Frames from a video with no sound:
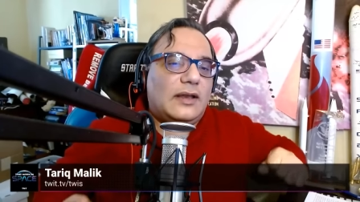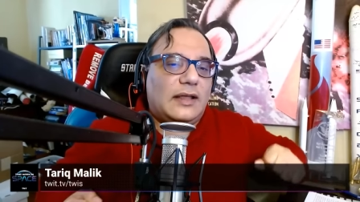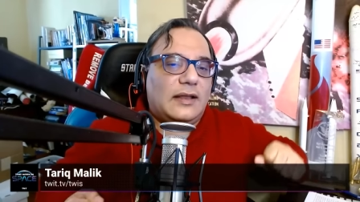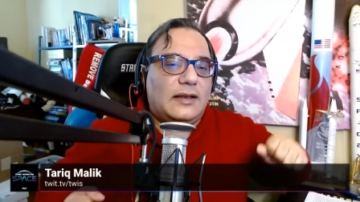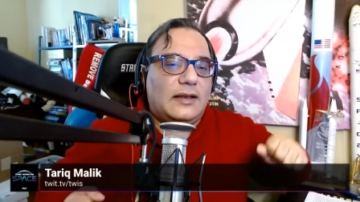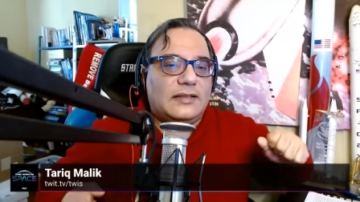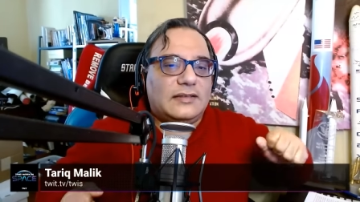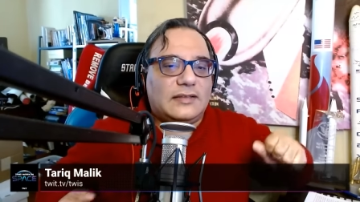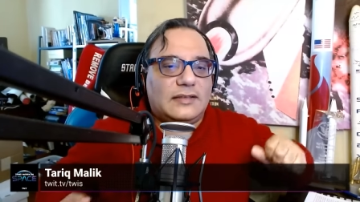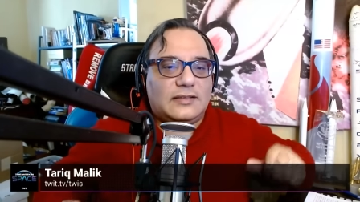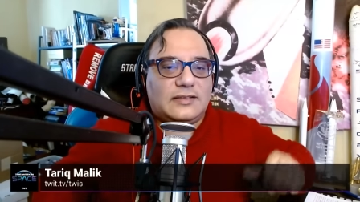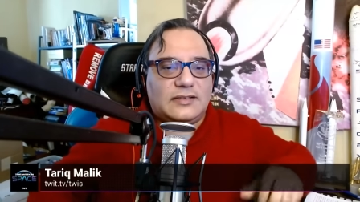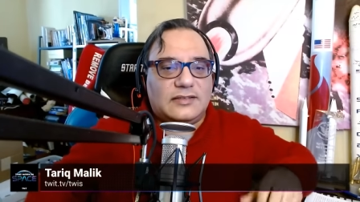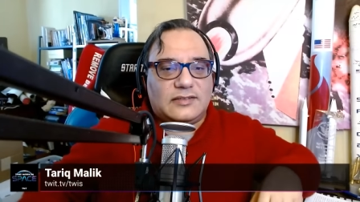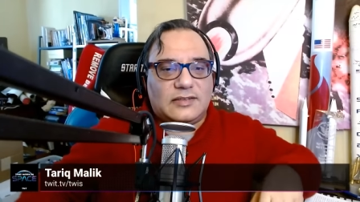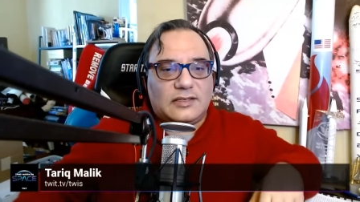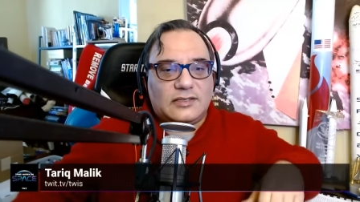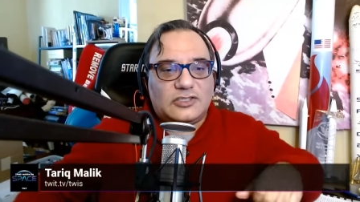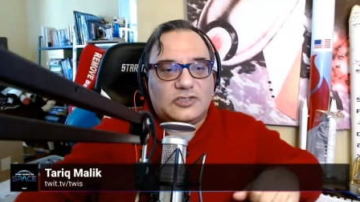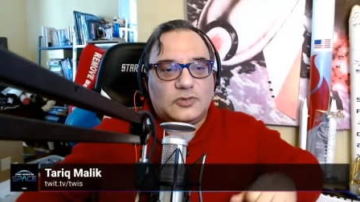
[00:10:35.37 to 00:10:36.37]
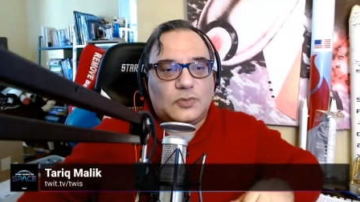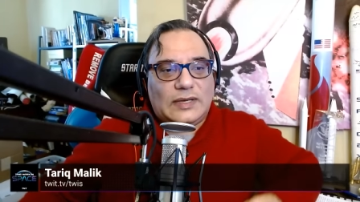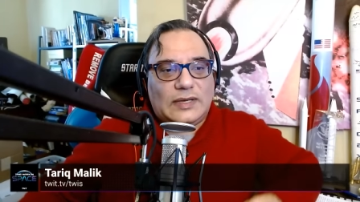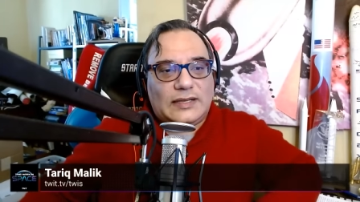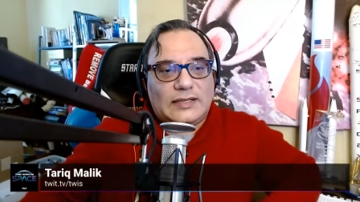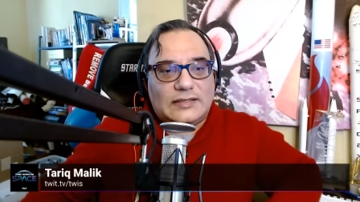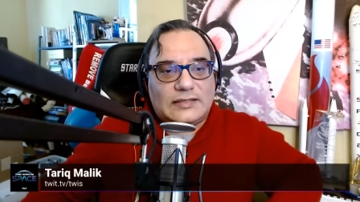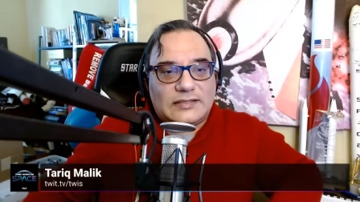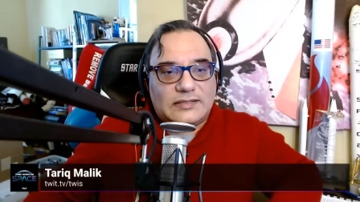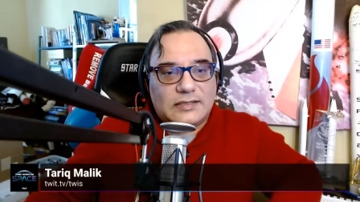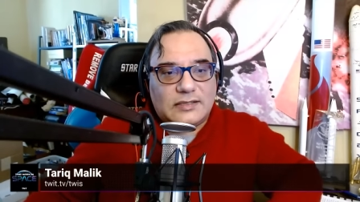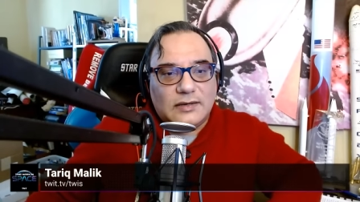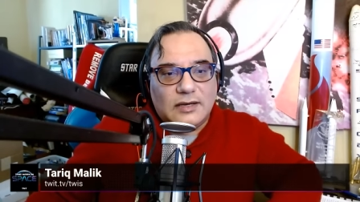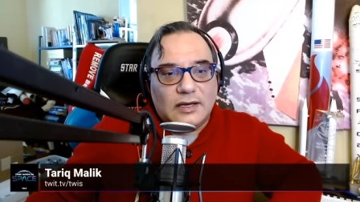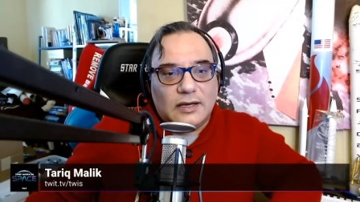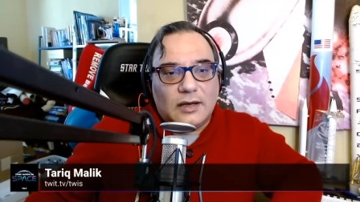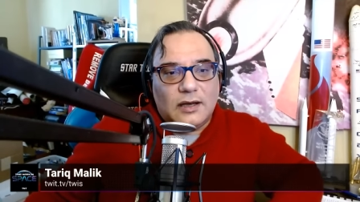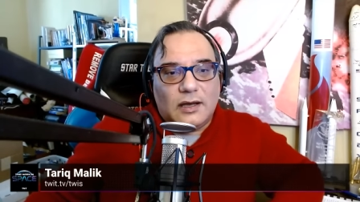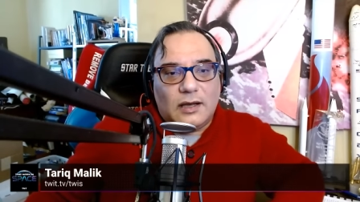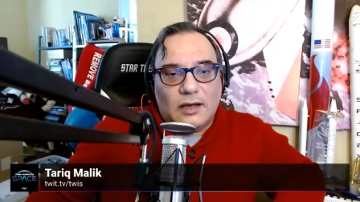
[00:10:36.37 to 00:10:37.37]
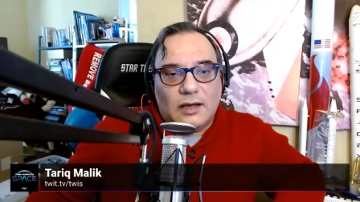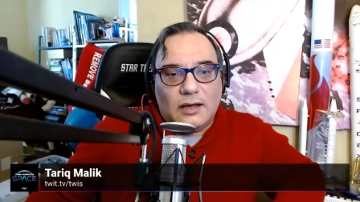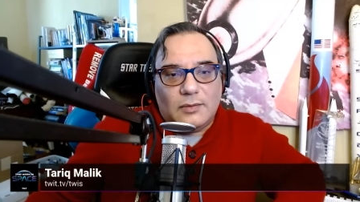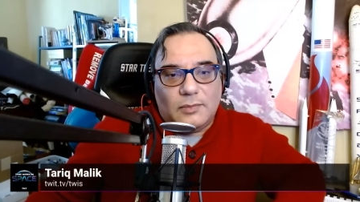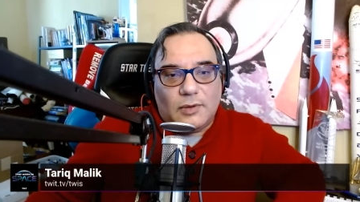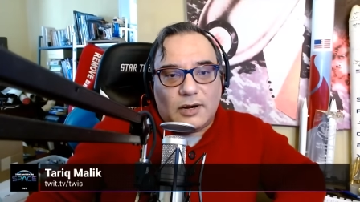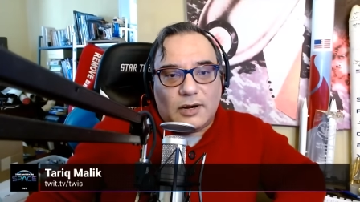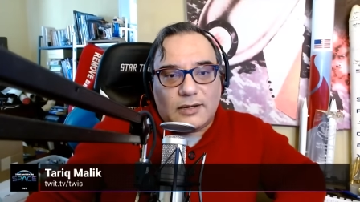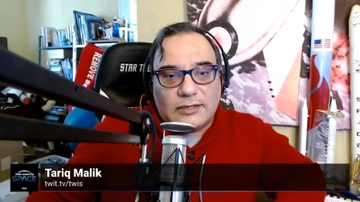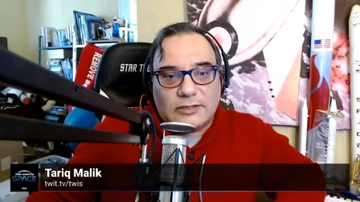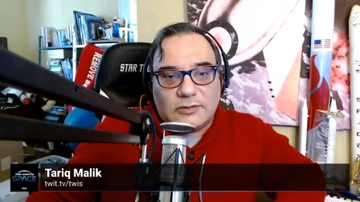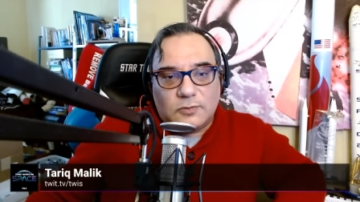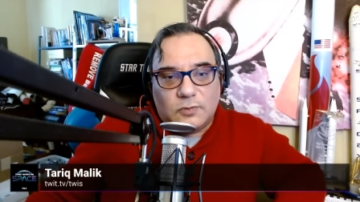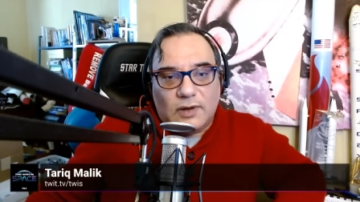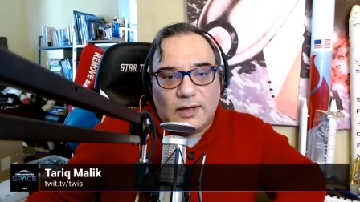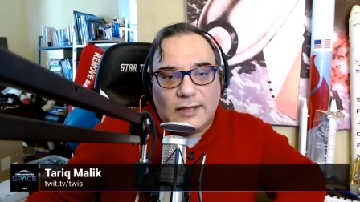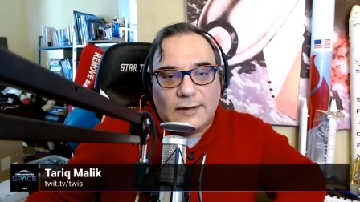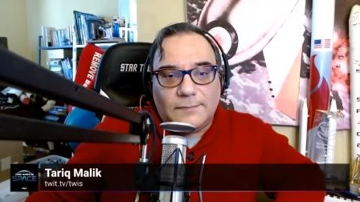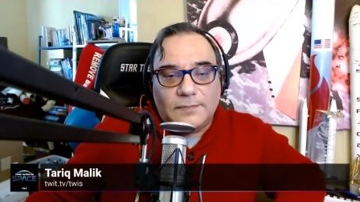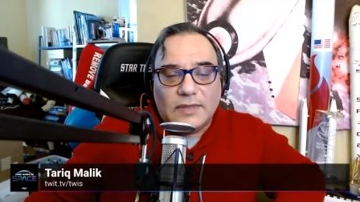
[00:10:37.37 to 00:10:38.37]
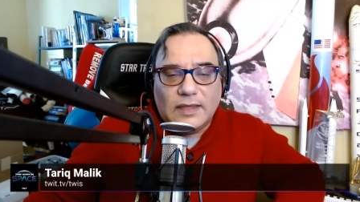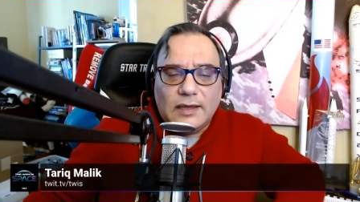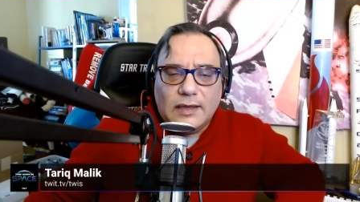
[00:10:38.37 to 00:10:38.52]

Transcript: and this is Sweden's Marcus Watt,